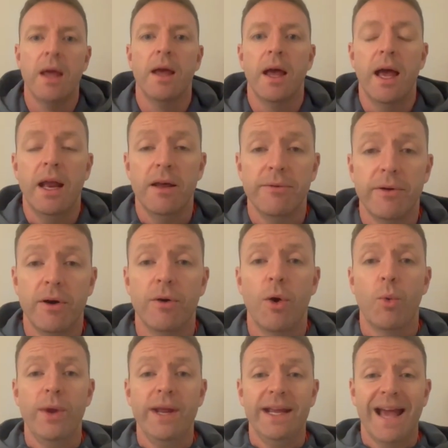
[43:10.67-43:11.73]
NFL
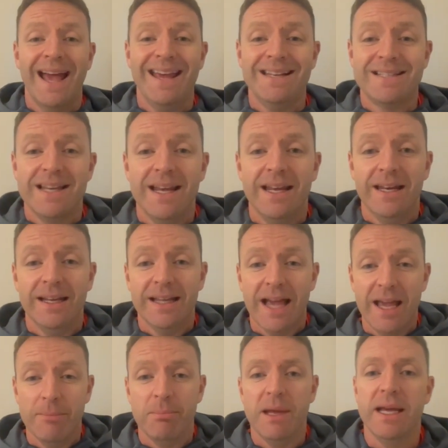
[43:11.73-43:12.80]
Week 18
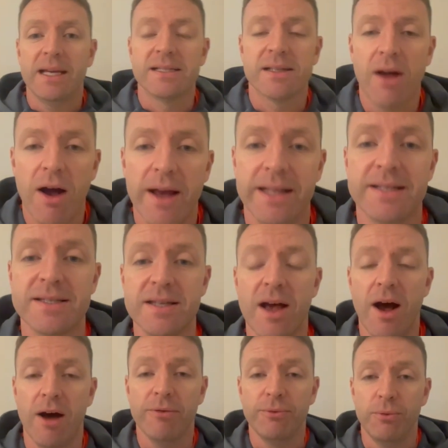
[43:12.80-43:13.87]
game picks, kind of
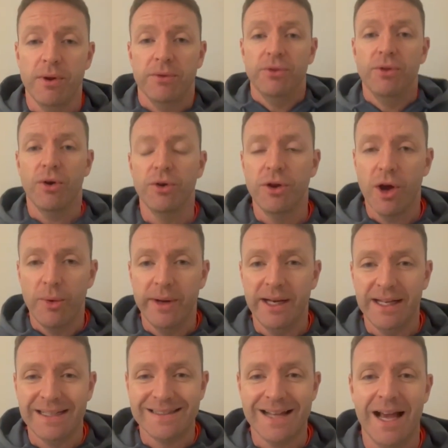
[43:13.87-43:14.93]
tough with not knowing
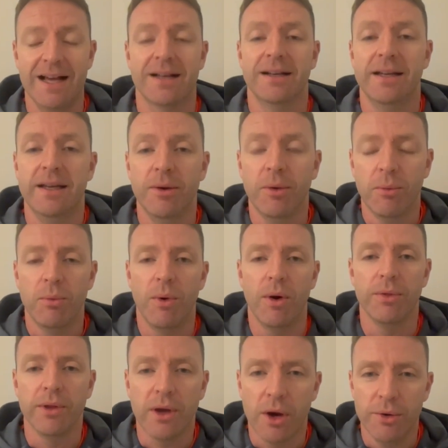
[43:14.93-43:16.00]
exactly
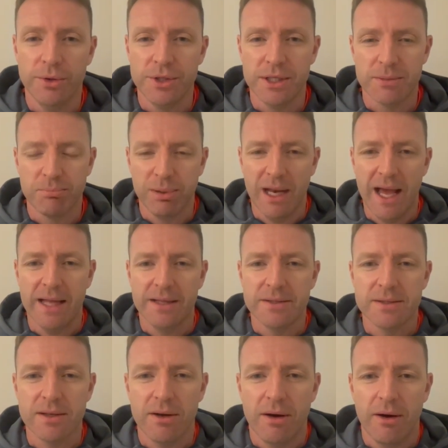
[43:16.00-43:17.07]
what the coaches'
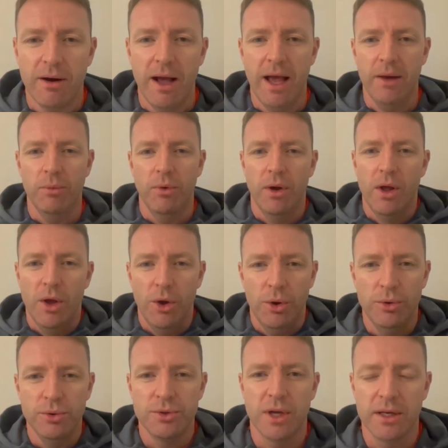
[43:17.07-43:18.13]
plans are and
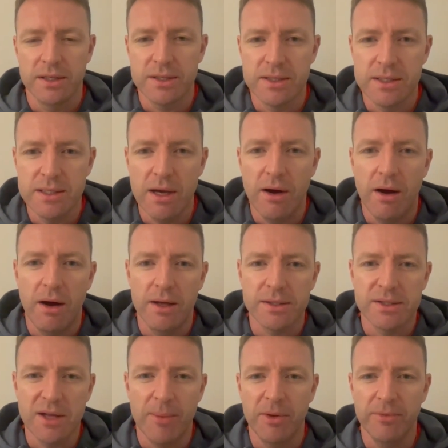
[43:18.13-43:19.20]
who's going to start.
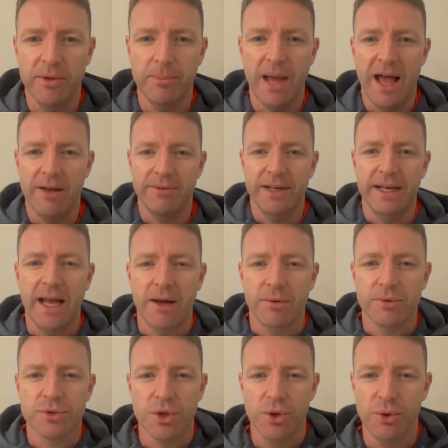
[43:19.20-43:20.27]
Some of them have
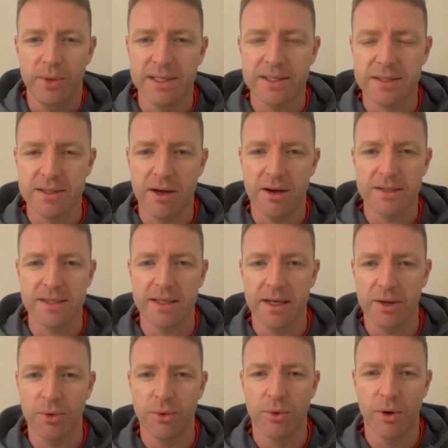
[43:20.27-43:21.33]
announced who is starting
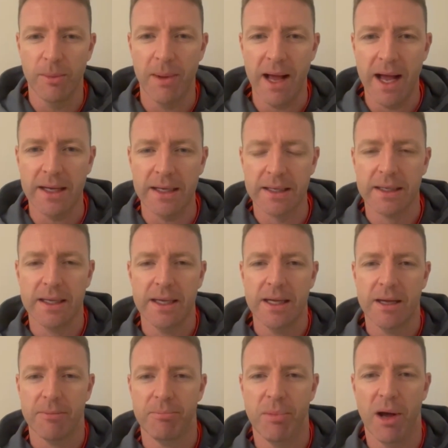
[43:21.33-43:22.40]
at quarterback,
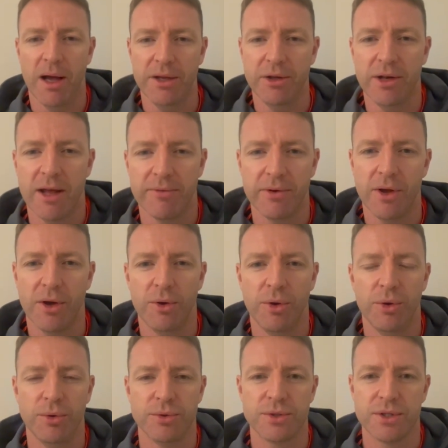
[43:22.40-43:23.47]
but you never know
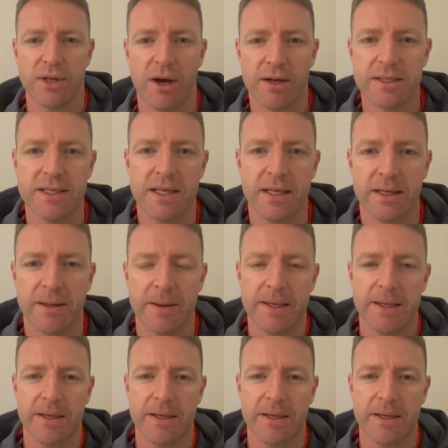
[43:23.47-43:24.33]
who's starting,